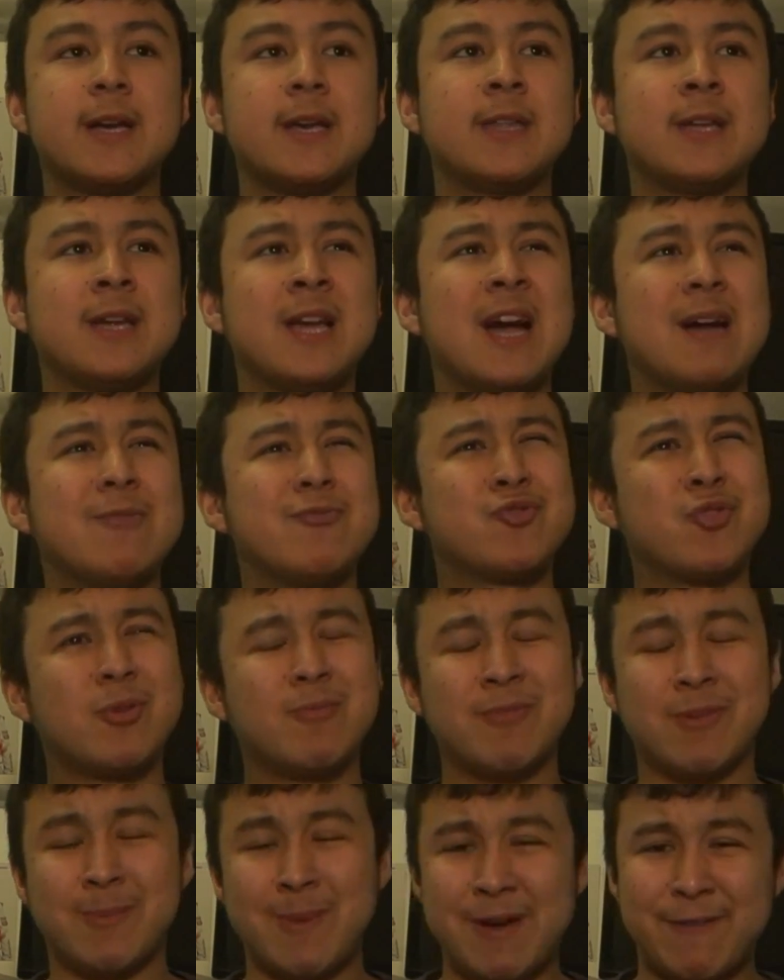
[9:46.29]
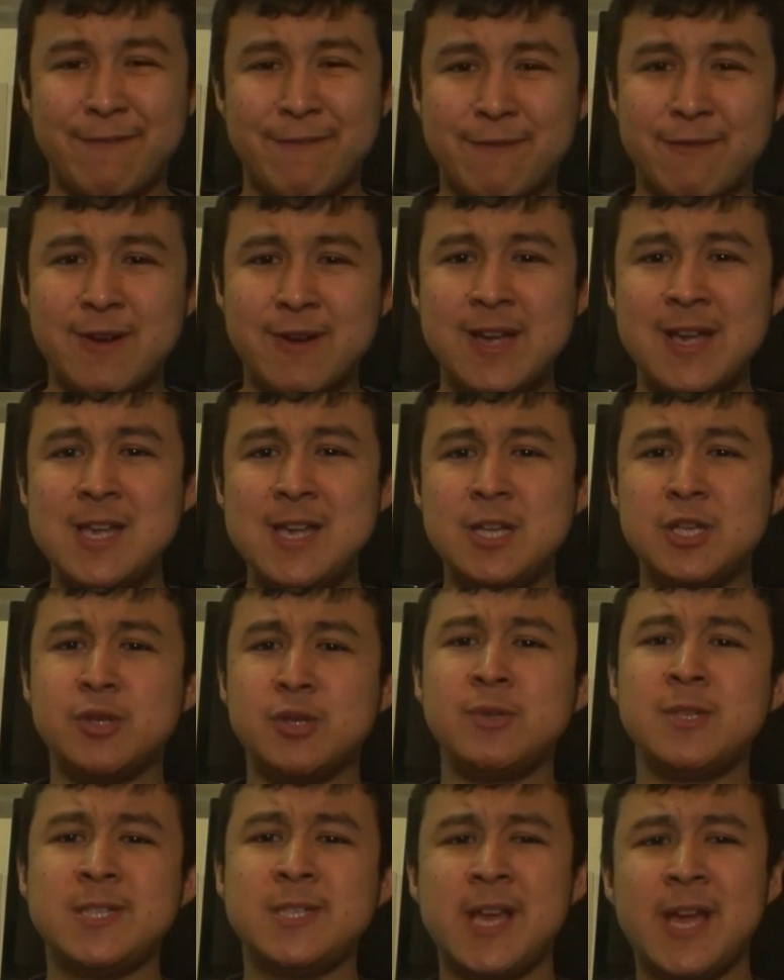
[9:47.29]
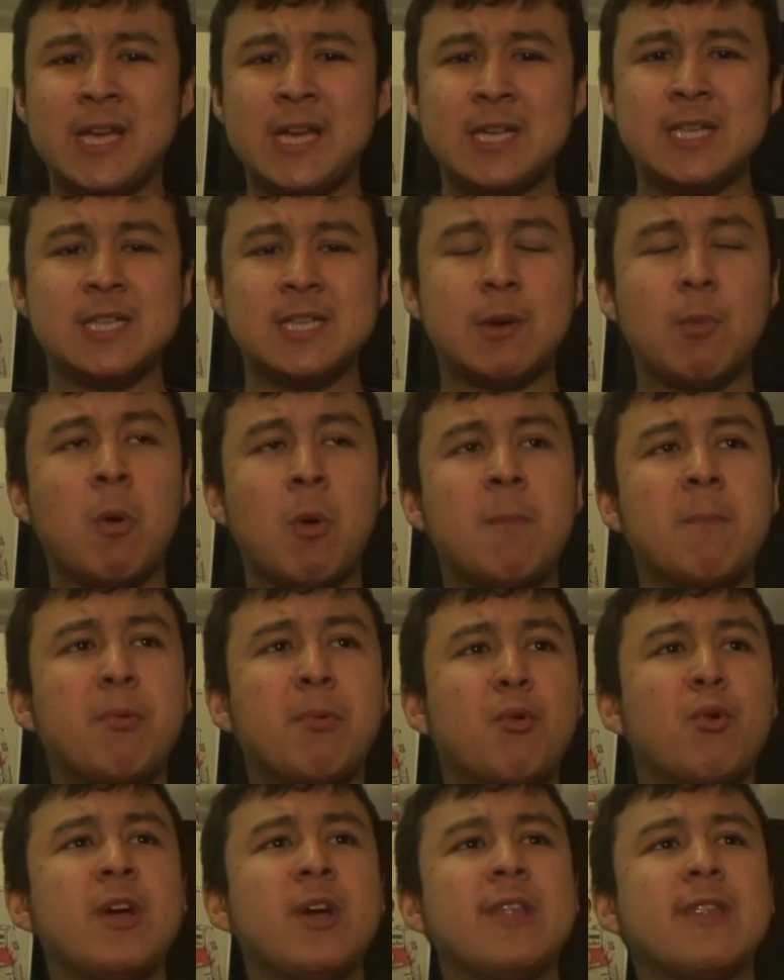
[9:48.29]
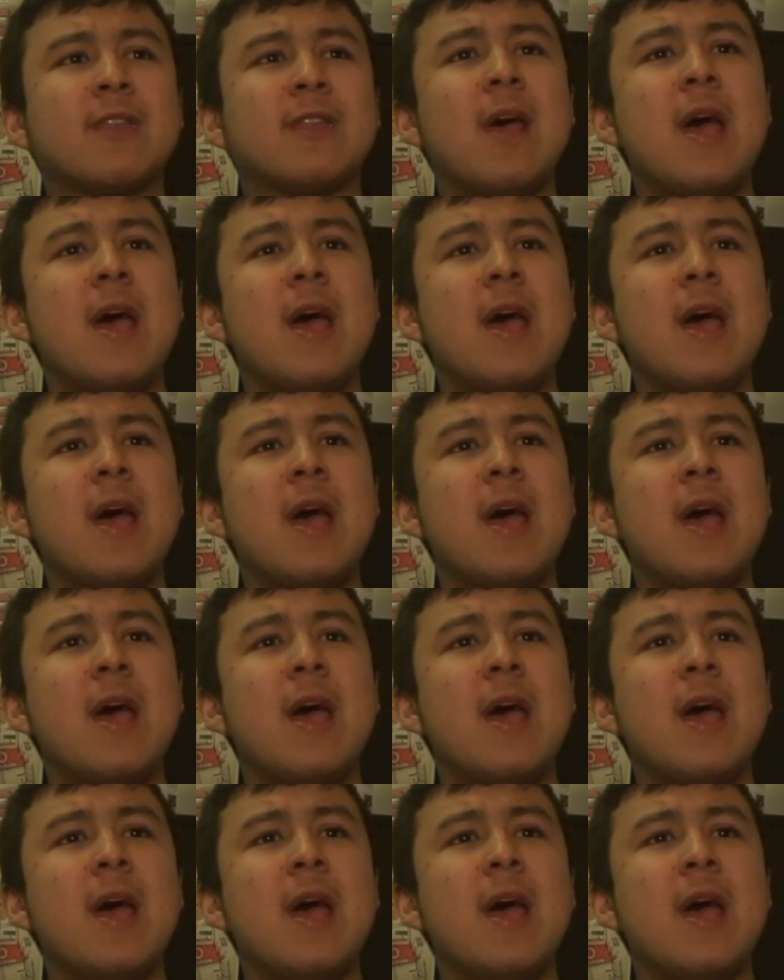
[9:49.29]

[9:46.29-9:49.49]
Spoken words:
The gap dropped to about 2 seconds at one point,